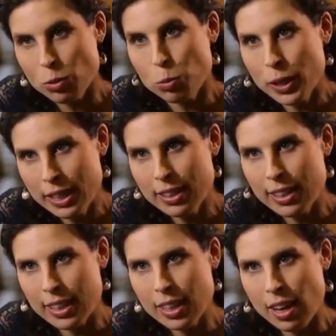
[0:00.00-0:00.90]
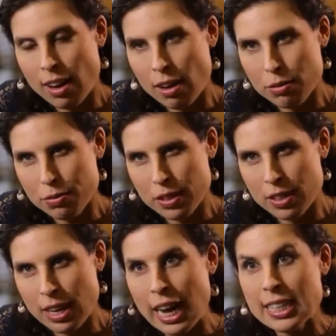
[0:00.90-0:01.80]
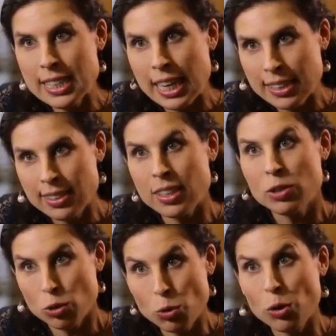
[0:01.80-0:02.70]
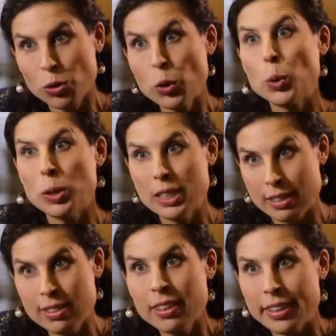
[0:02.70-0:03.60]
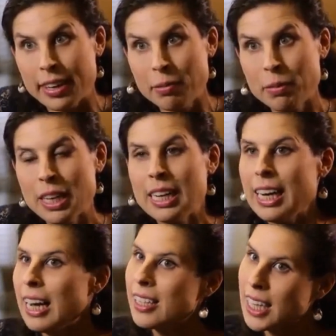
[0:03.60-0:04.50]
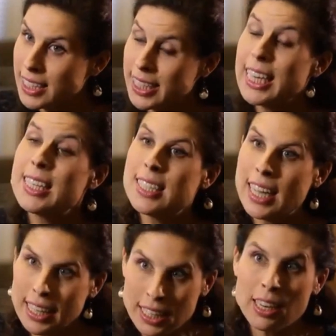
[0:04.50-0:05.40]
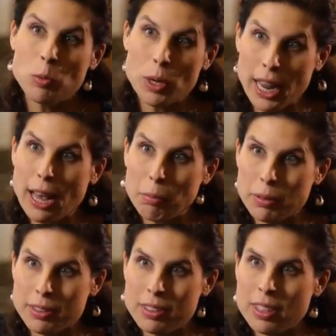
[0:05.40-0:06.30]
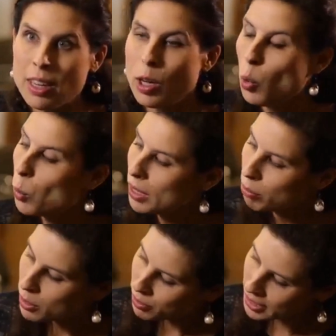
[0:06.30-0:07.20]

weakening of Assad's stronghold in Syria. And that's exactly what happened. What we've